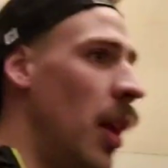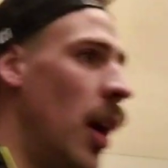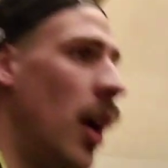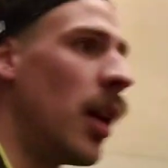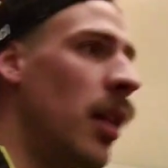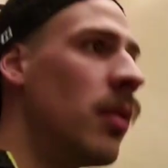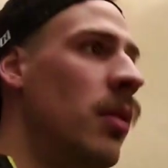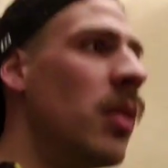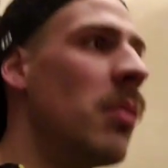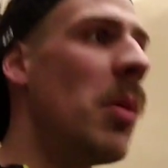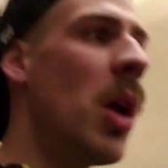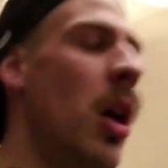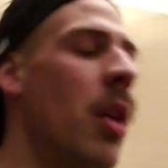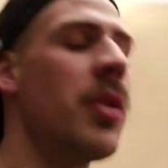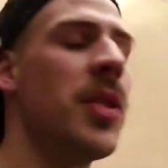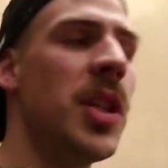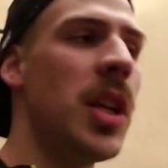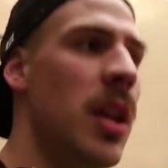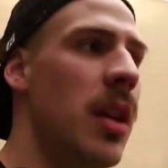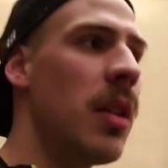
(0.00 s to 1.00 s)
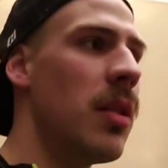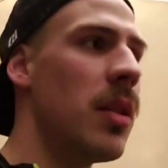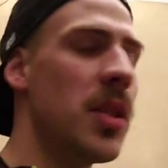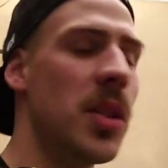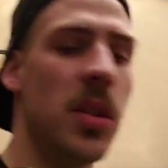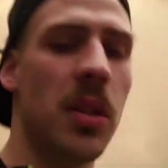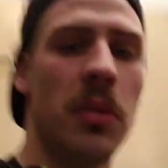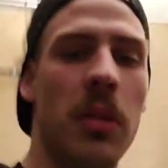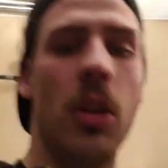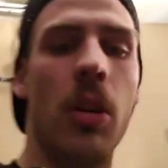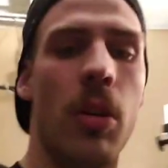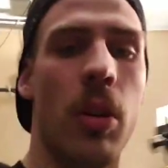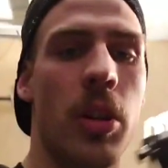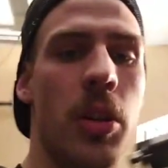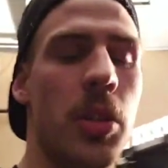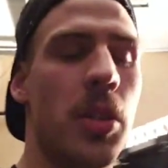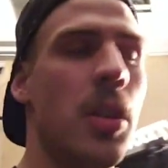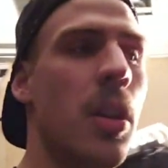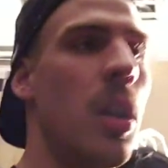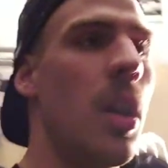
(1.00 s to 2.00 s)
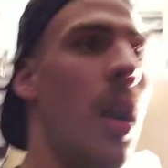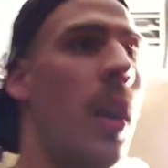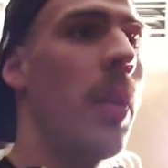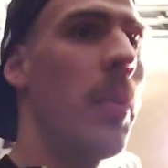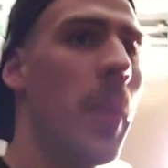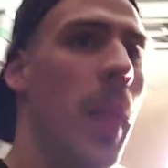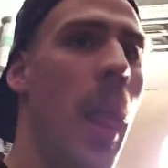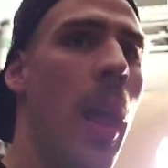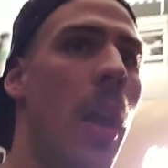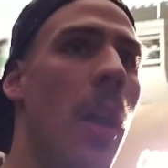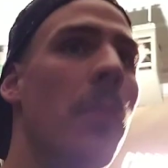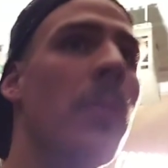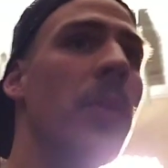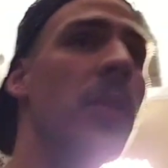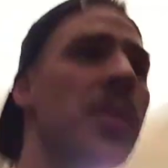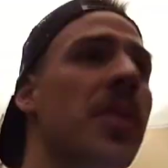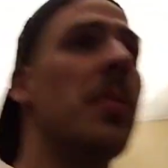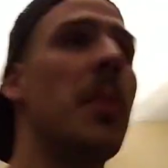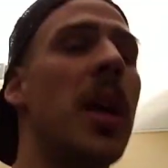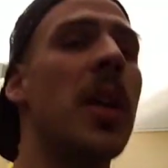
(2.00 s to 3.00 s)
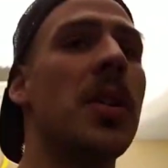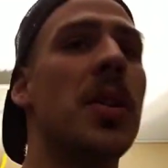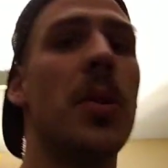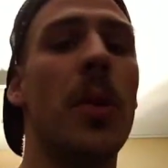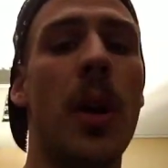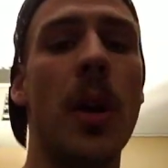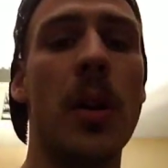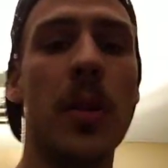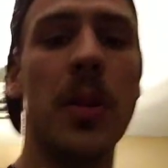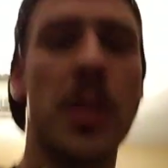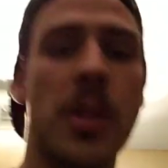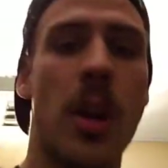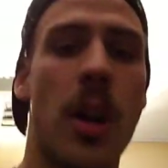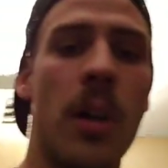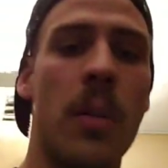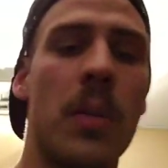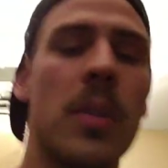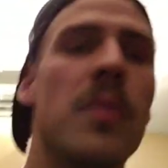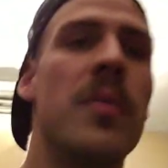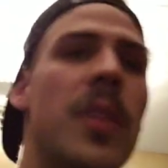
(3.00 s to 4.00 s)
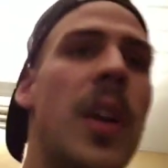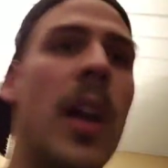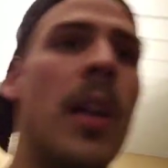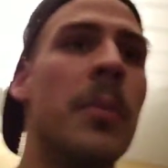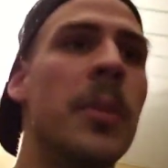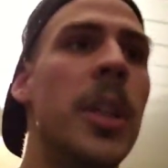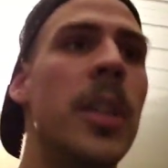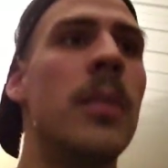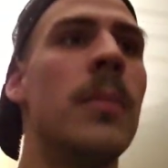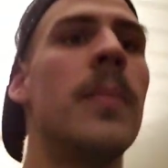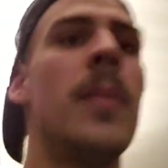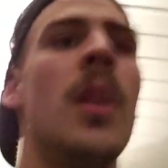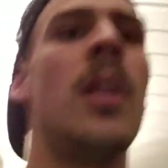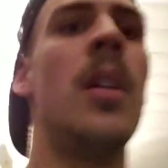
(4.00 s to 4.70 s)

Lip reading: And then the Model T. This is a gorgeous car. There's some history on this car with the family.